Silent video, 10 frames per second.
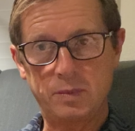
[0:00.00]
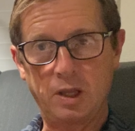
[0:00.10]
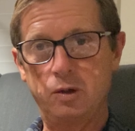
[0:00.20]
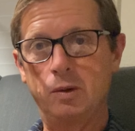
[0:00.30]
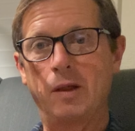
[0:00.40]

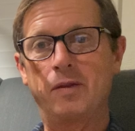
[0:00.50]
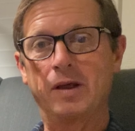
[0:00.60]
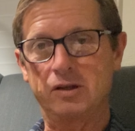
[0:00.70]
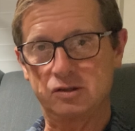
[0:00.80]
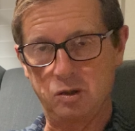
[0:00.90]
and do that
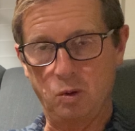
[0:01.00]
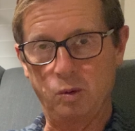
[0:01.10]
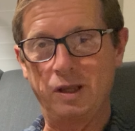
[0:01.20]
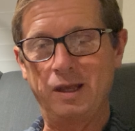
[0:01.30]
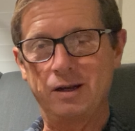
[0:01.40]
thing
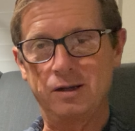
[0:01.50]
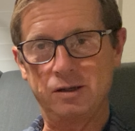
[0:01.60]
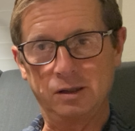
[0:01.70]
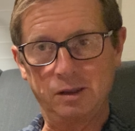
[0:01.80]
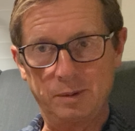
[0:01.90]
slowly and
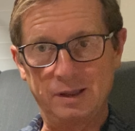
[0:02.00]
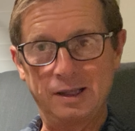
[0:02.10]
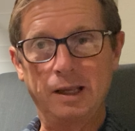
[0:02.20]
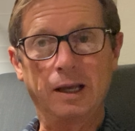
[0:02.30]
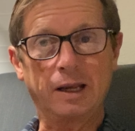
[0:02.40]

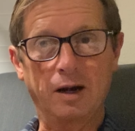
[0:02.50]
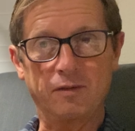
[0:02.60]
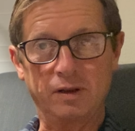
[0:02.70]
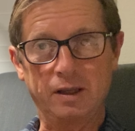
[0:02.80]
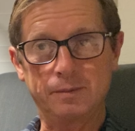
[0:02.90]
deliberately and
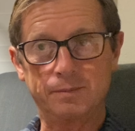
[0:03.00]
carefully.